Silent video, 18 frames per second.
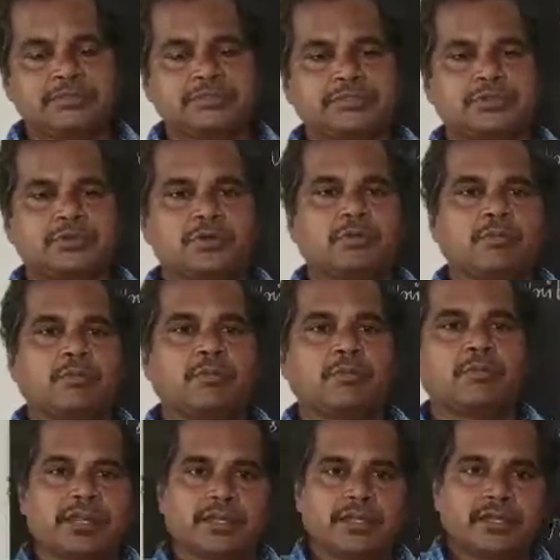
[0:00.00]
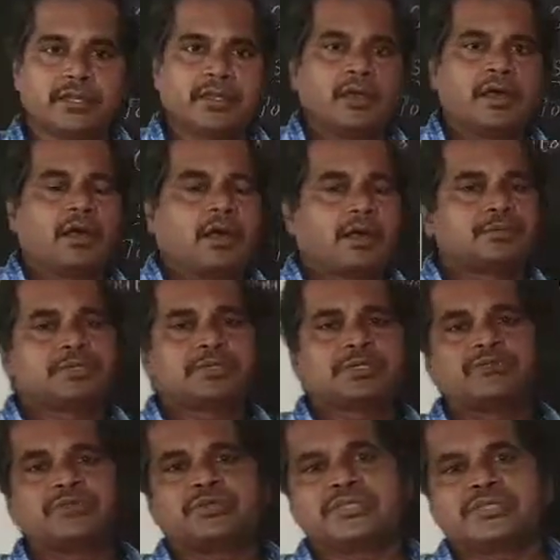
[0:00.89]
So by
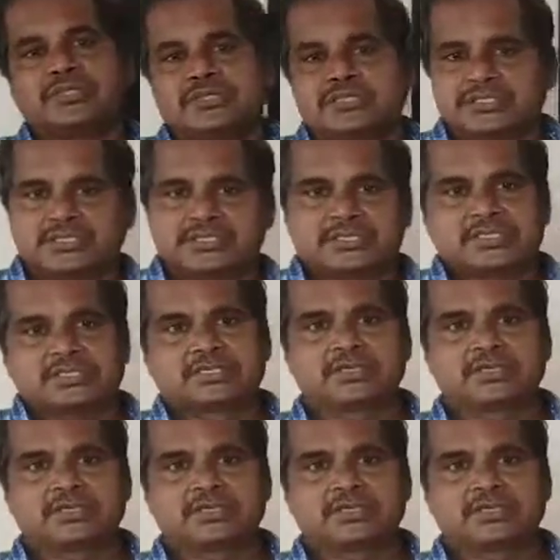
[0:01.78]
observing this